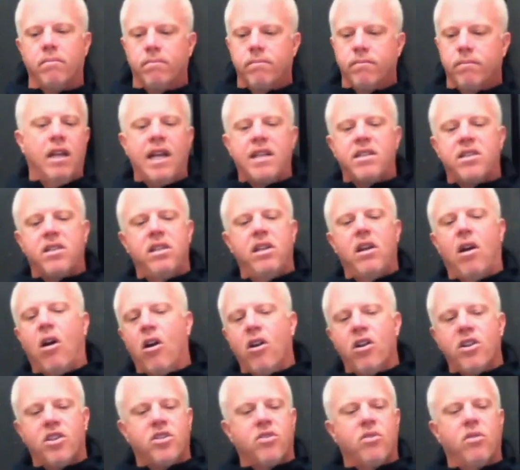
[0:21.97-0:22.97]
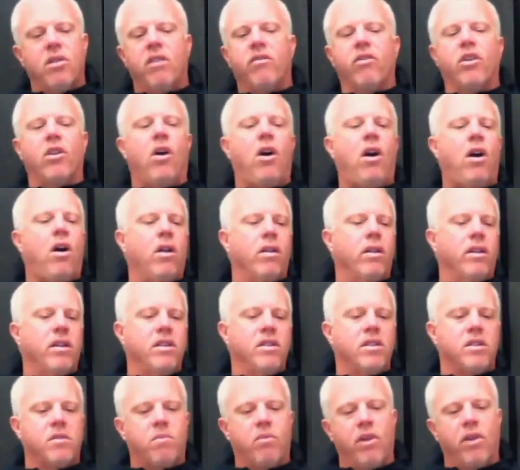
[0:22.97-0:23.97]
And that's the artistry of it
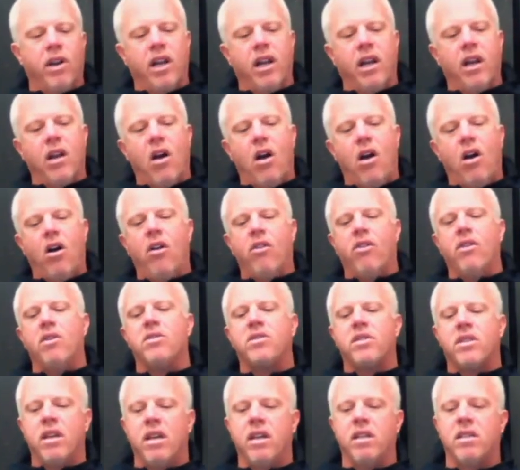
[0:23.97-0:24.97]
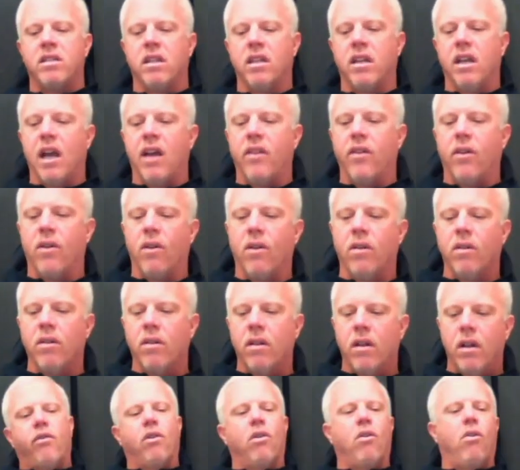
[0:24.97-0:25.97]
all, is bringing all those things together
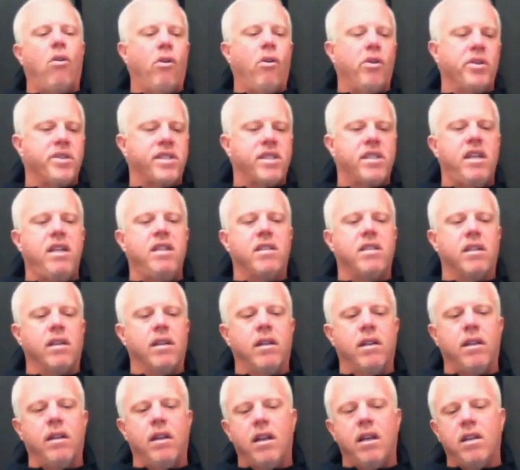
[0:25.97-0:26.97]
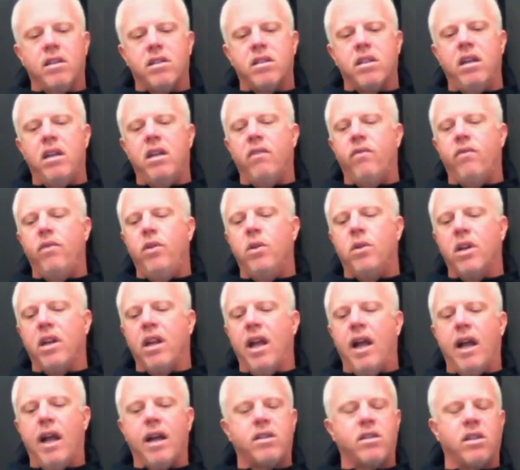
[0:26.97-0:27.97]
for a whole season and seeing if you
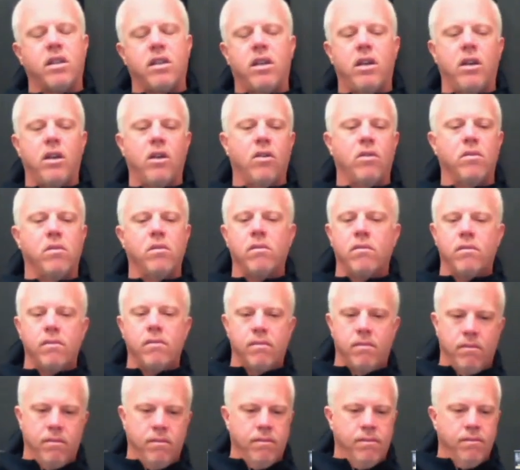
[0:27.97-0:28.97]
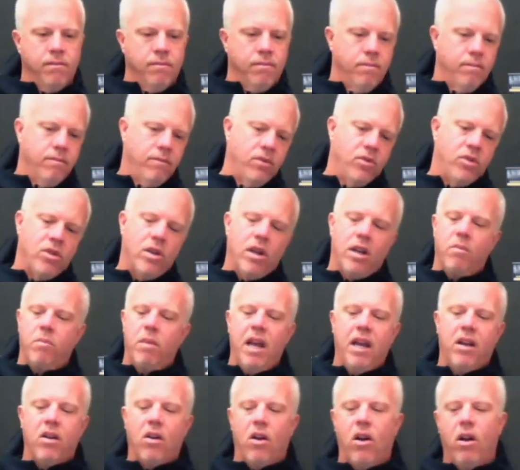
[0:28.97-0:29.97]
can execute, trying to
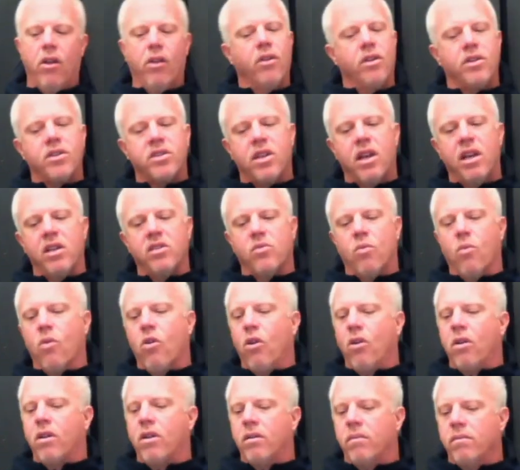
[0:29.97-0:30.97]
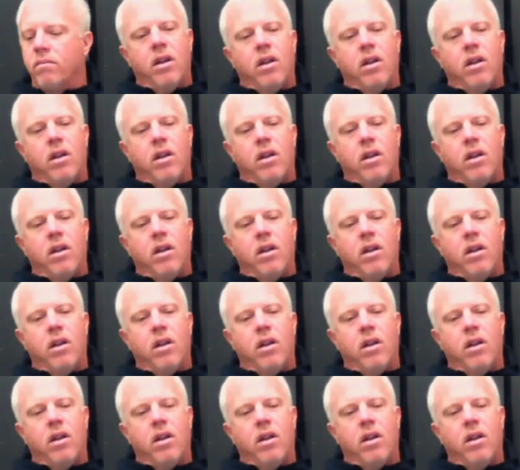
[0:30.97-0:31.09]
make all of those things work.